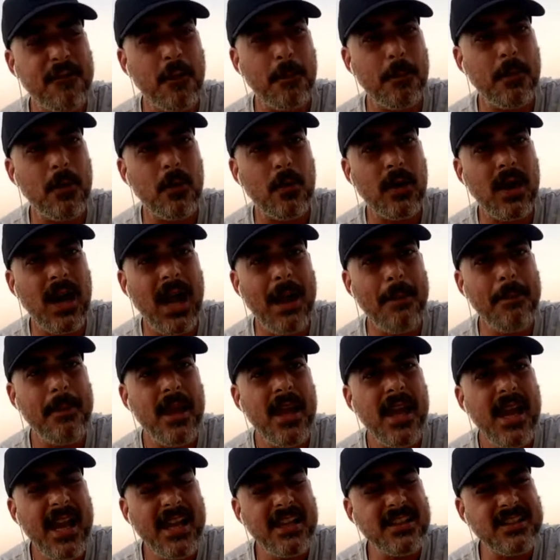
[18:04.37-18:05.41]
football club.
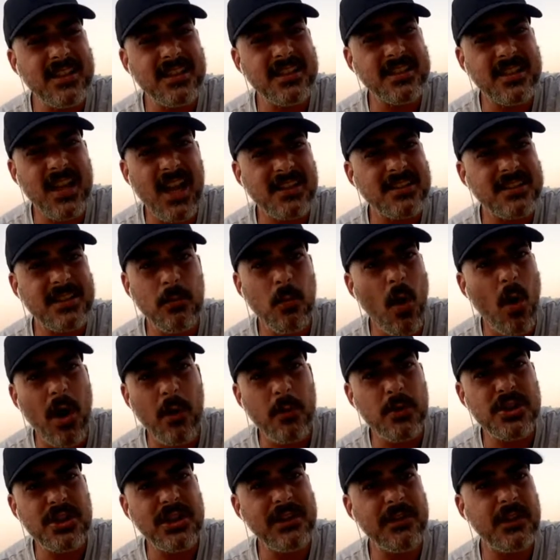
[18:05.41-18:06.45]
It's disgusting. Why
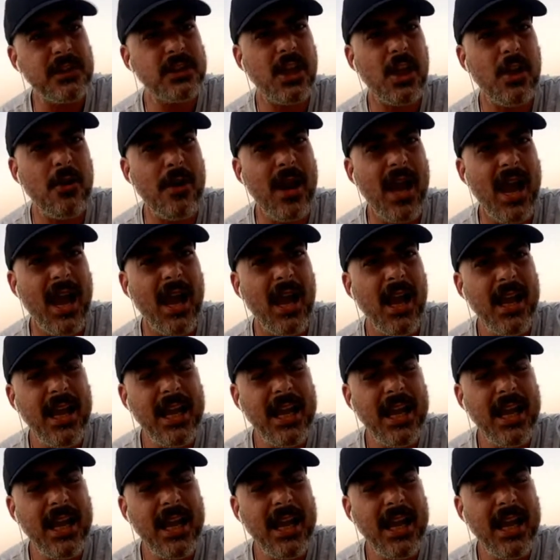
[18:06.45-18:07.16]
would you even do that?